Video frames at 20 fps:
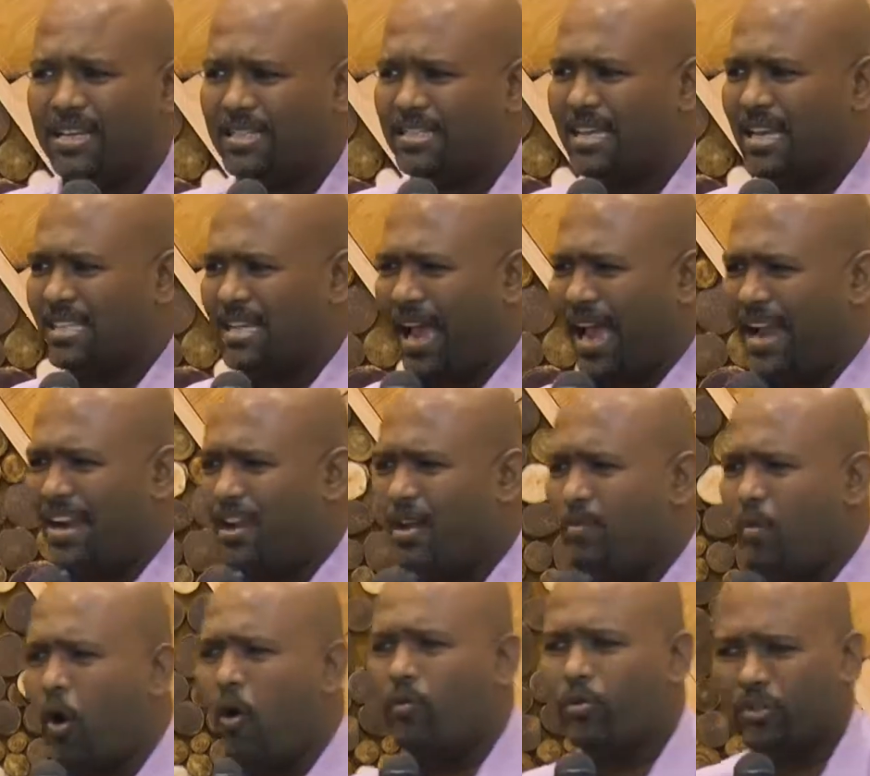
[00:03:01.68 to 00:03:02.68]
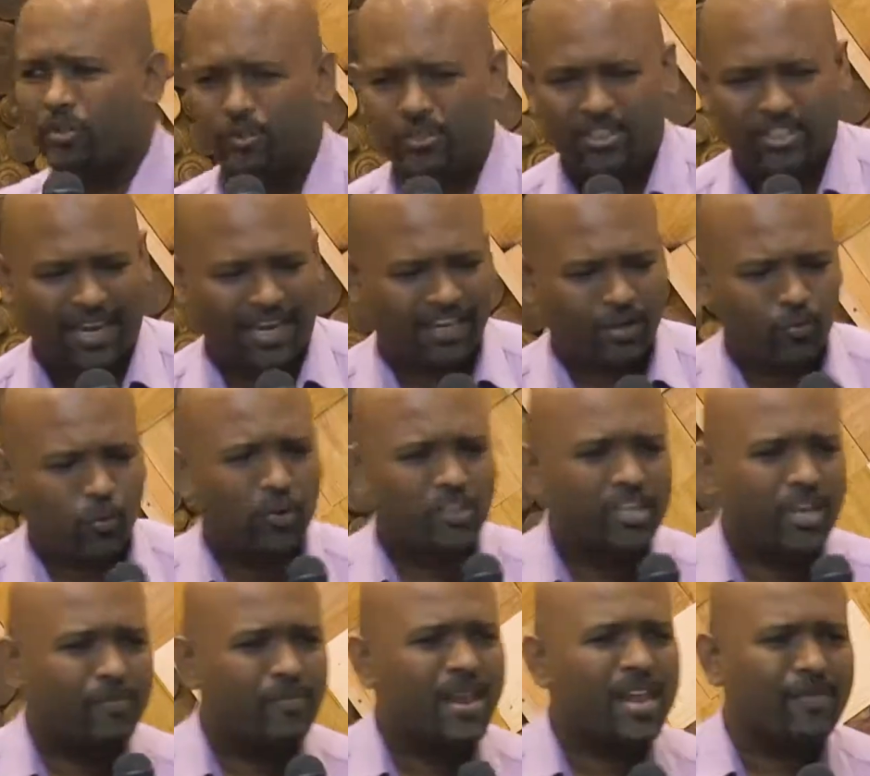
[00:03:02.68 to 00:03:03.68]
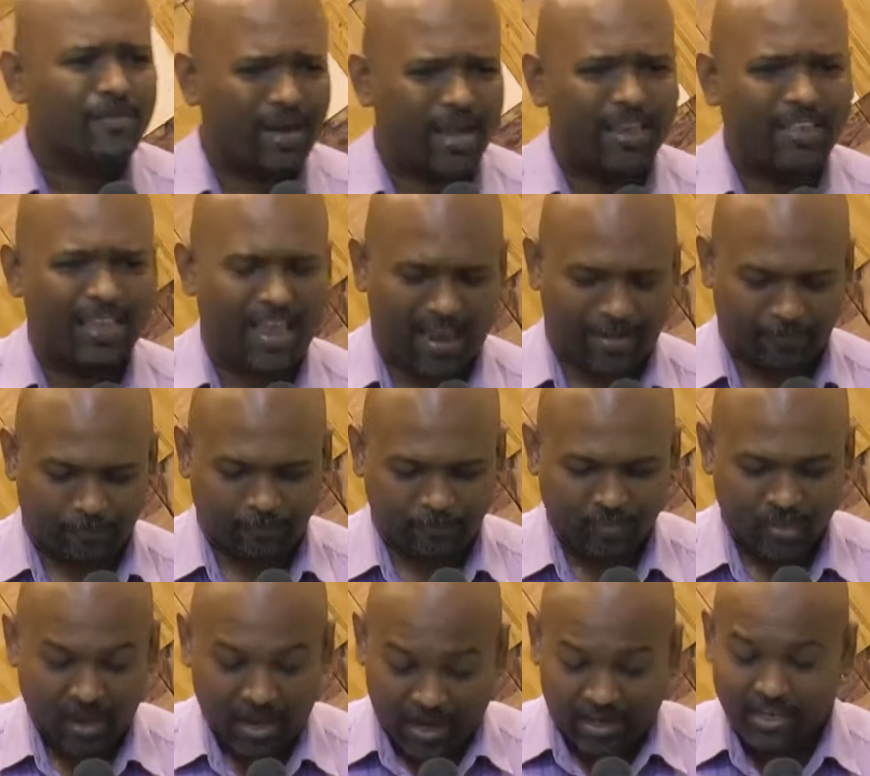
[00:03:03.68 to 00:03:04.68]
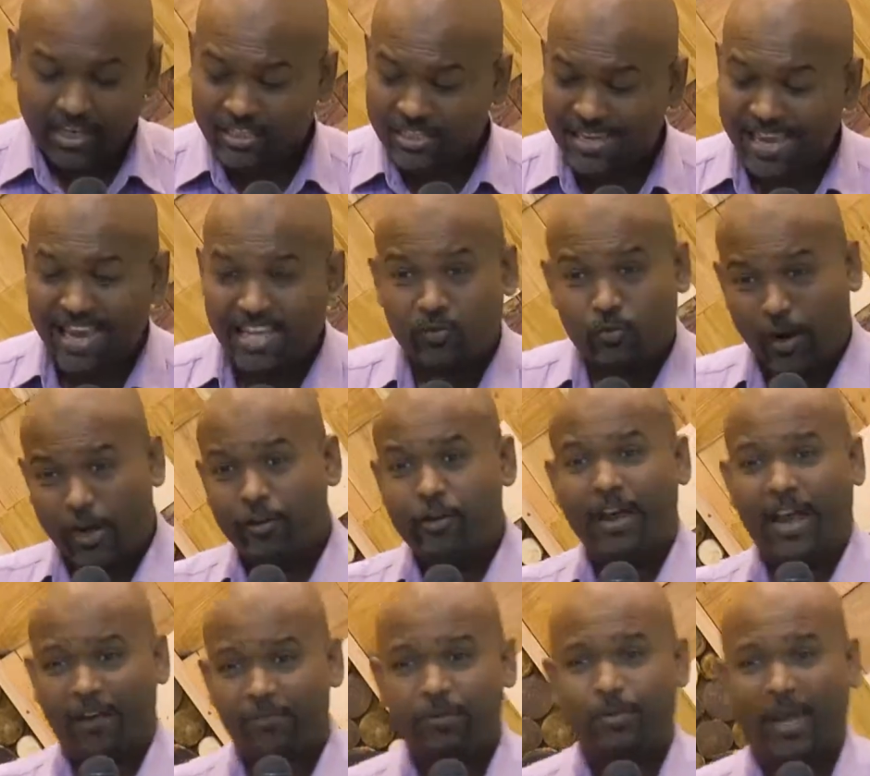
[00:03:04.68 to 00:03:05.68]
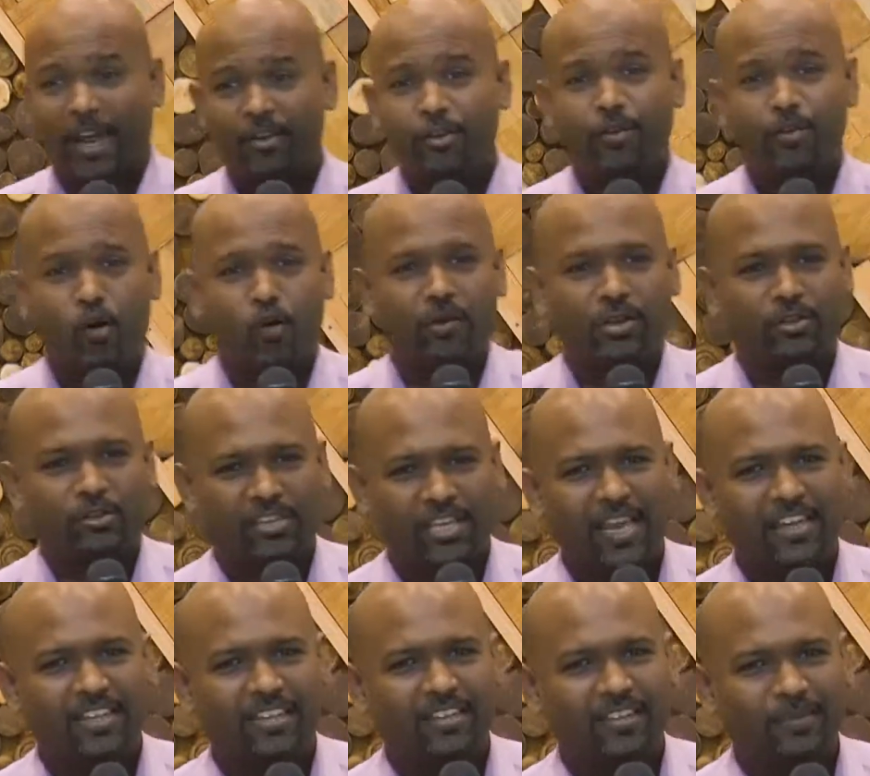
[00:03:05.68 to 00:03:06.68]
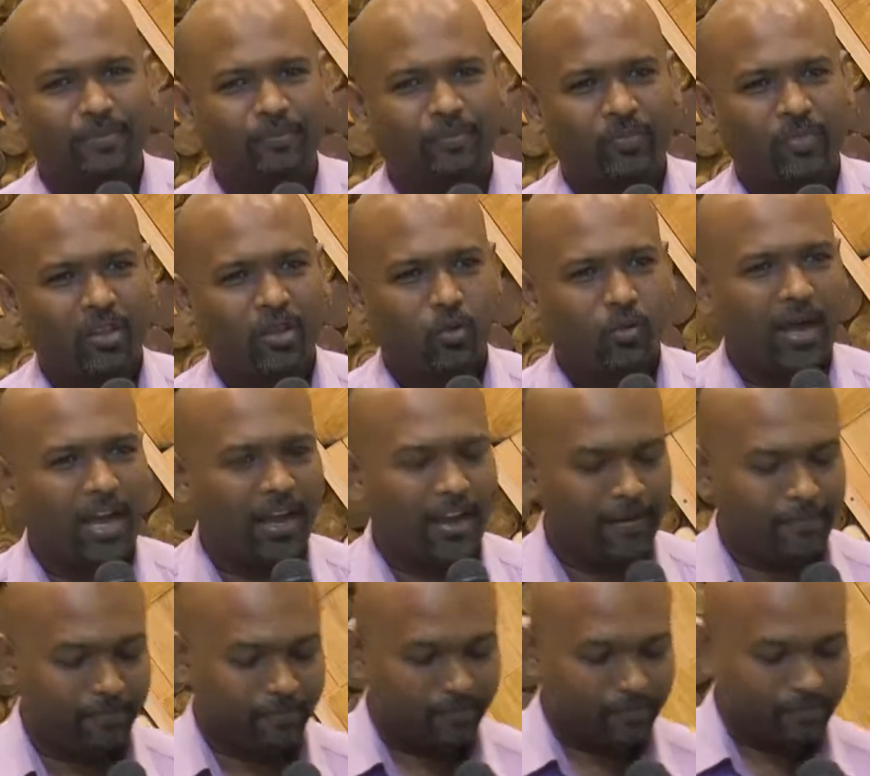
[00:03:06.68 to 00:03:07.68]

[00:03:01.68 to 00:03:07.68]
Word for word: he says, hand him over to Satan. What does he mean by that? And he says, why do you have to hand him over to Satan? Why?